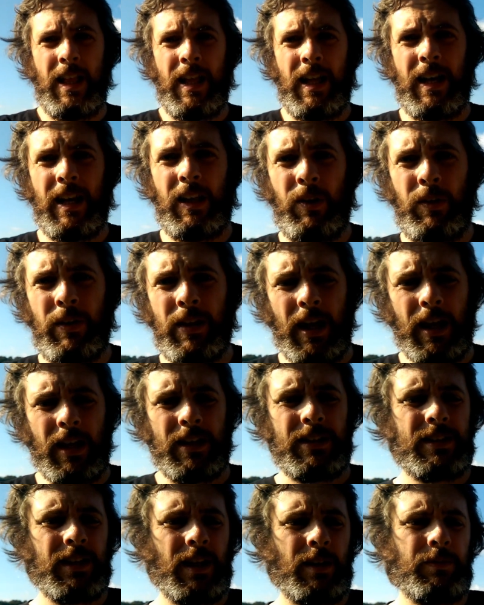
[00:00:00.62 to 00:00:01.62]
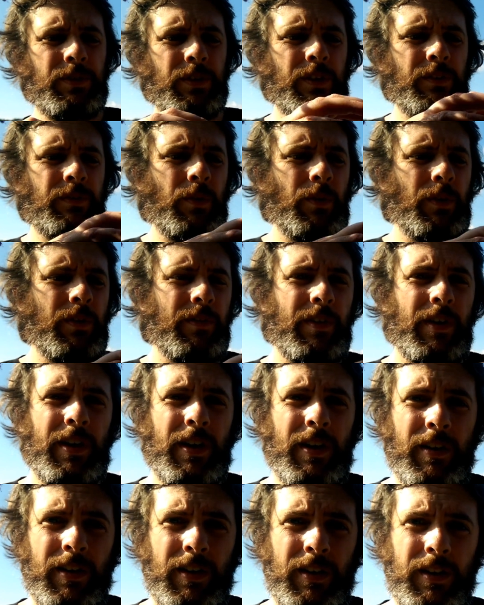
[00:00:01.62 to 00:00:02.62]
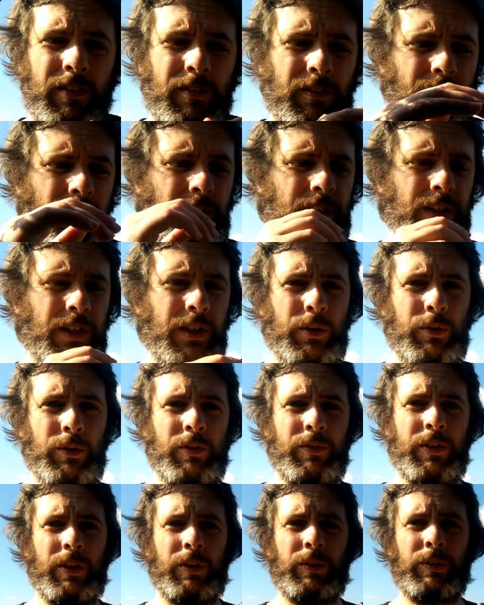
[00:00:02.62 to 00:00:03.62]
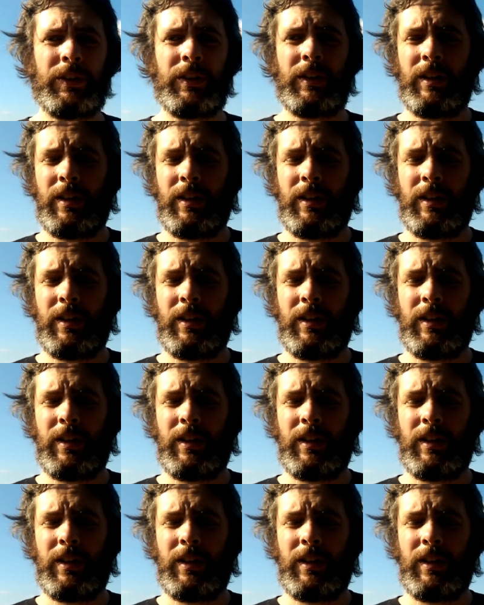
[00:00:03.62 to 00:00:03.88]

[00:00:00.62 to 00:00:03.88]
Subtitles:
Hello there, time for another one of our video reviews,